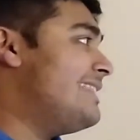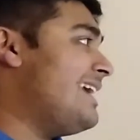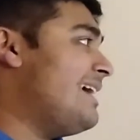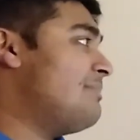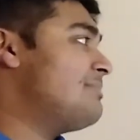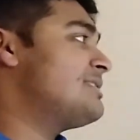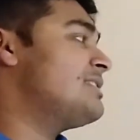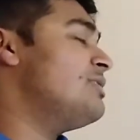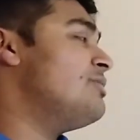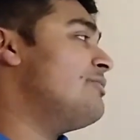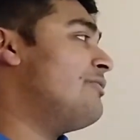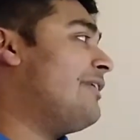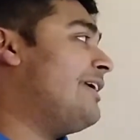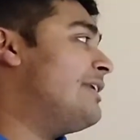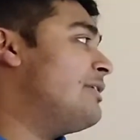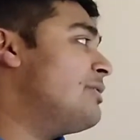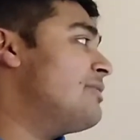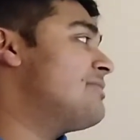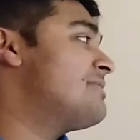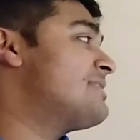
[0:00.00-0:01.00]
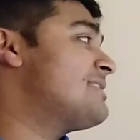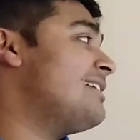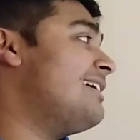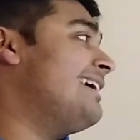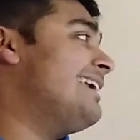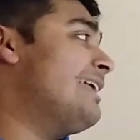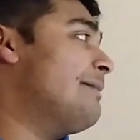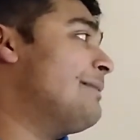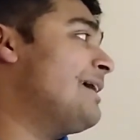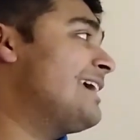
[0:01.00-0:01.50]
the absolute value of
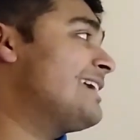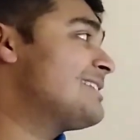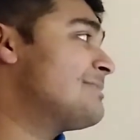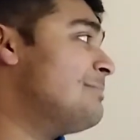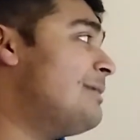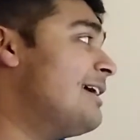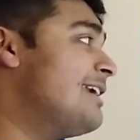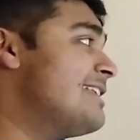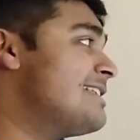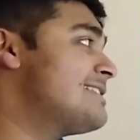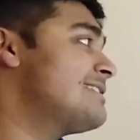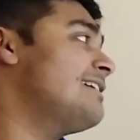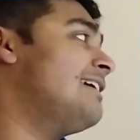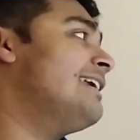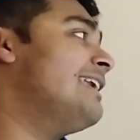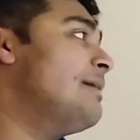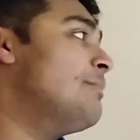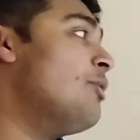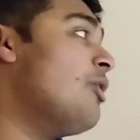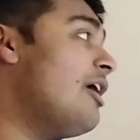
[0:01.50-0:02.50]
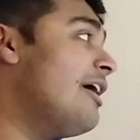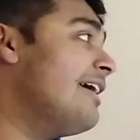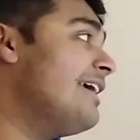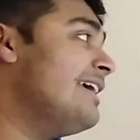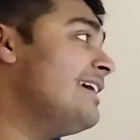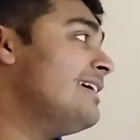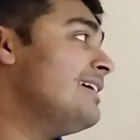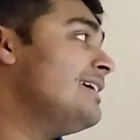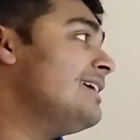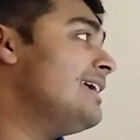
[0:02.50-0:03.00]
sine mx minus sine my